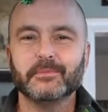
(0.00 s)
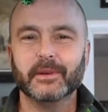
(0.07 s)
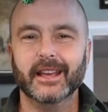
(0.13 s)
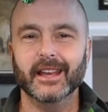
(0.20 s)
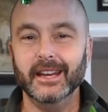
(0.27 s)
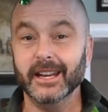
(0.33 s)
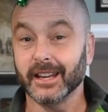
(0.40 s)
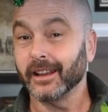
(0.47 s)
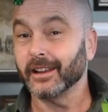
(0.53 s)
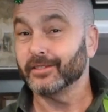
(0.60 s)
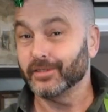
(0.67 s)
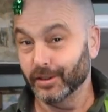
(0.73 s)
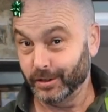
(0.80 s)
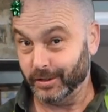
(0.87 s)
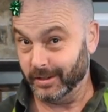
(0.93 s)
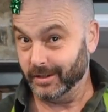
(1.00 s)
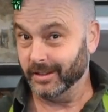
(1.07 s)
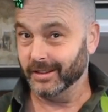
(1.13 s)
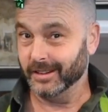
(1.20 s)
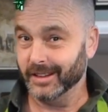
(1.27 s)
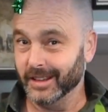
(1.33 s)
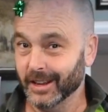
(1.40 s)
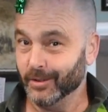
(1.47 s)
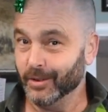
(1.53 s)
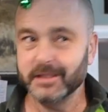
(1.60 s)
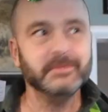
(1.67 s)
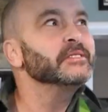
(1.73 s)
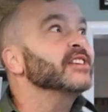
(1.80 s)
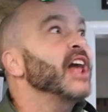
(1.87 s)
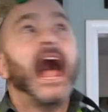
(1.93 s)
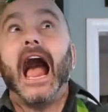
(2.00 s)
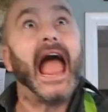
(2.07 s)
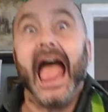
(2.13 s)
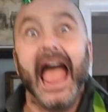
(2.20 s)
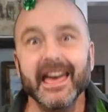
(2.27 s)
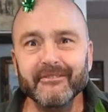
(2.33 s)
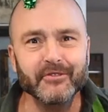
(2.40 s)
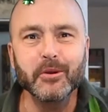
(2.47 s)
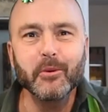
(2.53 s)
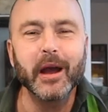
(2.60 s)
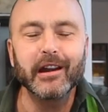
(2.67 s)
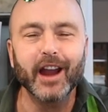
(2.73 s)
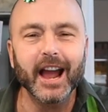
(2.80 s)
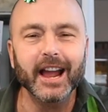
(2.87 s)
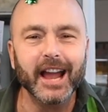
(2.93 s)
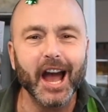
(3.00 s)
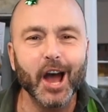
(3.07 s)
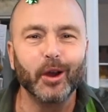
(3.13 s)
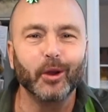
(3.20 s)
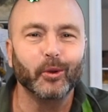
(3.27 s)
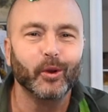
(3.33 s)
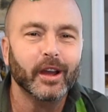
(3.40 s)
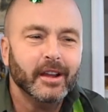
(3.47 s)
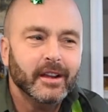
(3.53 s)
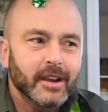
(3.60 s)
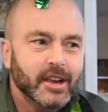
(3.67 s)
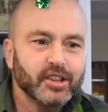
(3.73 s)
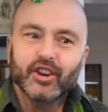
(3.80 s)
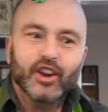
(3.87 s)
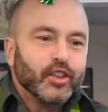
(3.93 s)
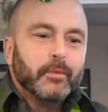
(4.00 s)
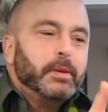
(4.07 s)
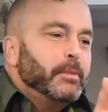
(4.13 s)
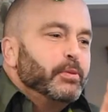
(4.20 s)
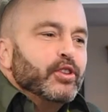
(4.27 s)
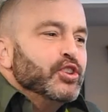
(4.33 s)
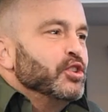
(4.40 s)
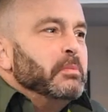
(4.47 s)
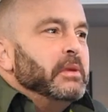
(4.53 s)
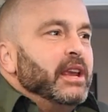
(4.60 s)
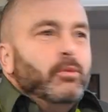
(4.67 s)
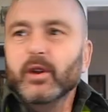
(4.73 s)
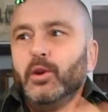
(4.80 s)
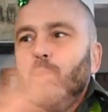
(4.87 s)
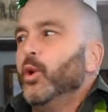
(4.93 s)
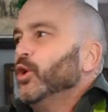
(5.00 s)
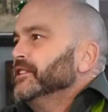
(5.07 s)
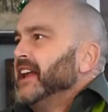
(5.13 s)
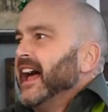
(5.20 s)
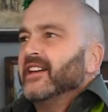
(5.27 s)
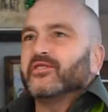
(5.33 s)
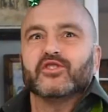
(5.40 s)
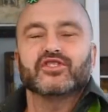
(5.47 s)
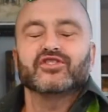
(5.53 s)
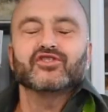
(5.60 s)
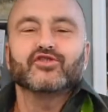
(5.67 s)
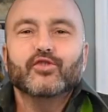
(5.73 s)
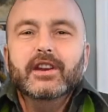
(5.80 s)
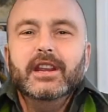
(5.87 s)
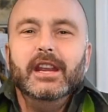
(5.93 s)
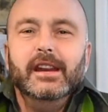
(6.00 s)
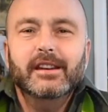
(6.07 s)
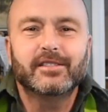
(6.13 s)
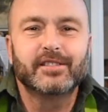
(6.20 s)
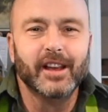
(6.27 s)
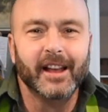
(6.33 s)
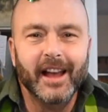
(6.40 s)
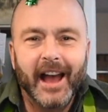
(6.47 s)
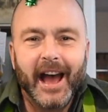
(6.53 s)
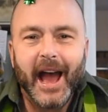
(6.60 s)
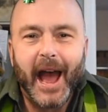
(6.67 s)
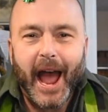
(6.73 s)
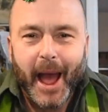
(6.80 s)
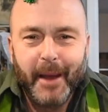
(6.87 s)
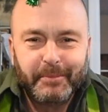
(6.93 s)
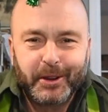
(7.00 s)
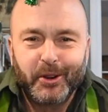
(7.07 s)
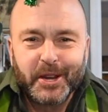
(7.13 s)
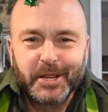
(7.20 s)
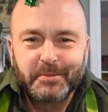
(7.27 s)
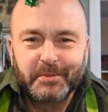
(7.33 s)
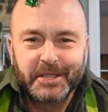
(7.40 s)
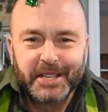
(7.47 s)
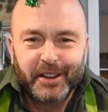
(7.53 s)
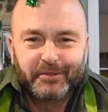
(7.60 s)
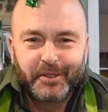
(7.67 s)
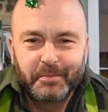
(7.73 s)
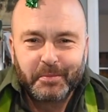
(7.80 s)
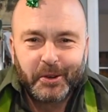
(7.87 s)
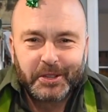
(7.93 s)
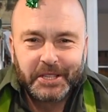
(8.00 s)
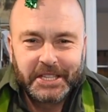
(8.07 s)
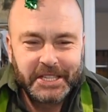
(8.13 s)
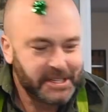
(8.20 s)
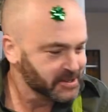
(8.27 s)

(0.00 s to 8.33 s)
beginning to look a lot like Christmas everywhere I go. You know, the people that you meet when you're walking down the street. Happy Christmas, everybody.